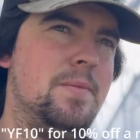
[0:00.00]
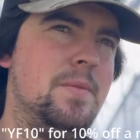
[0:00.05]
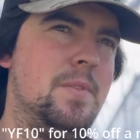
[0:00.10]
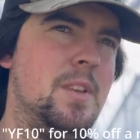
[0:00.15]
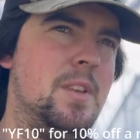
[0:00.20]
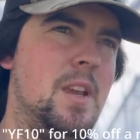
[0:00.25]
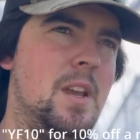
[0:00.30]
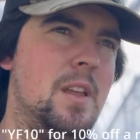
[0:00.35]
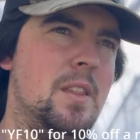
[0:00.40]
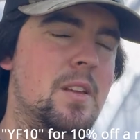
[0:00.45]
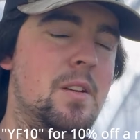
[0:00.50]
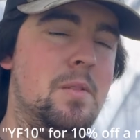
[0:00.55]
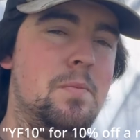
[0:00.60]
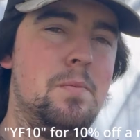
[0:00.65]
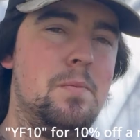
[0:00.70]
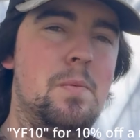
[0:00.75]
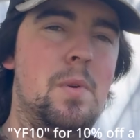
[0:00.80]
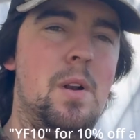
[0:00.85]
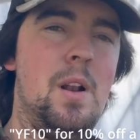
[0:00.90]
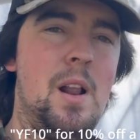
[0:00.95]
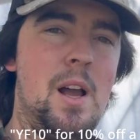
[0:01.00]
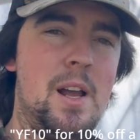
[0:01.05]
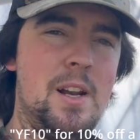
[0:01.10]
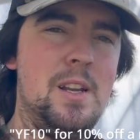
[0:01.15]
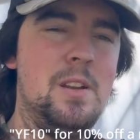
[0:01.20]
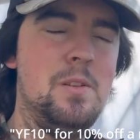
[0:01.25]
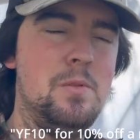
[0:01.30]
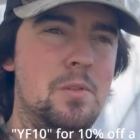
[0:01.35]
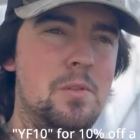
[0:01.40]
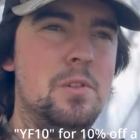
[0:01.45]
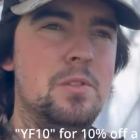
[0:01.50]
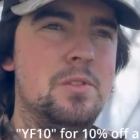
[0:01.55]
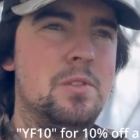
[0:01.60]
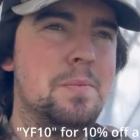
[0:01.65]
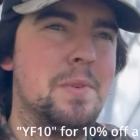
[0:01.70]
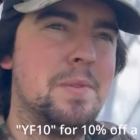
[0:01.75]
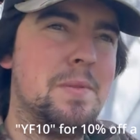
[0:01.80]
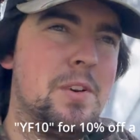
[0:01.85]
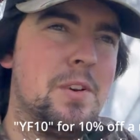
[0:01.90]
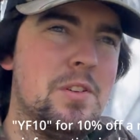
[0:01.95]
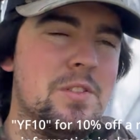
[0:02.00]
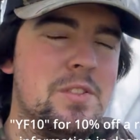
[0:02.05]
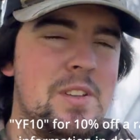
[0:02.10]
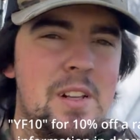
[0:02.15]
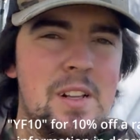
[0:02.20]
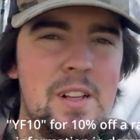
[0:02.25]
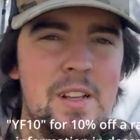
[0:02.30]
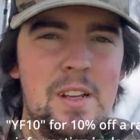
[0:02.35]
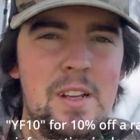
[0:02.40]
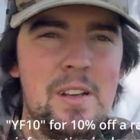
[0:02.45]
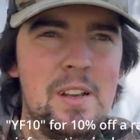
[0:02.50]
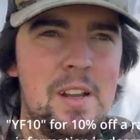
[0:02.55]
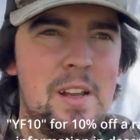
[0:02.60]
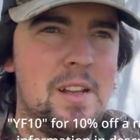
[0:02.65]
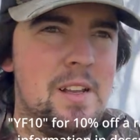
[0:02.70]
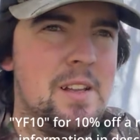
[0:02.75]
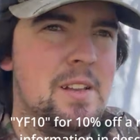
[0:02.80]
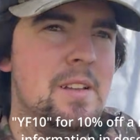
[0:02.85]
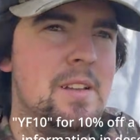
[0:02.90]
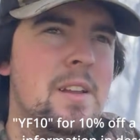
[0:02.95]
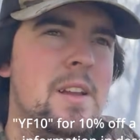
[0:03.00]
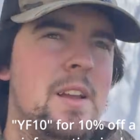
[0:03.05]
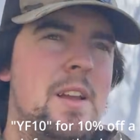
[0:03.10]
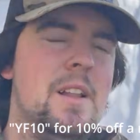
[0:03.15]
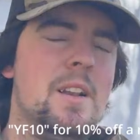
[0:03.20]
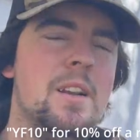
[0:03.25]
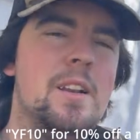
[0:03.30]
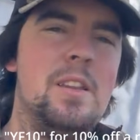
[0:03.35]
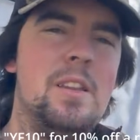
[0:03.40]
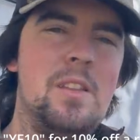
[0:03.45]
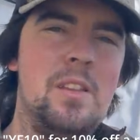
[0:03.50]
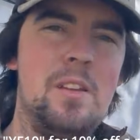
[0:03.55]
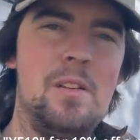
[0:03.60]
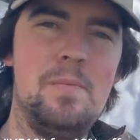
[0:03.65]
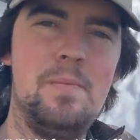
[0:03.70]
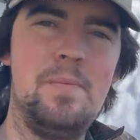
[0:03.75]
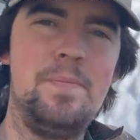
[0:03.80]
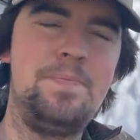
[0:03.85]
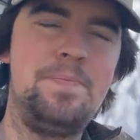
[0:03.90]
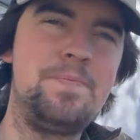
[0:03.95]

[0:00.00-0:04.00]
Yeah, they're bloody awesome, and because they're lithium,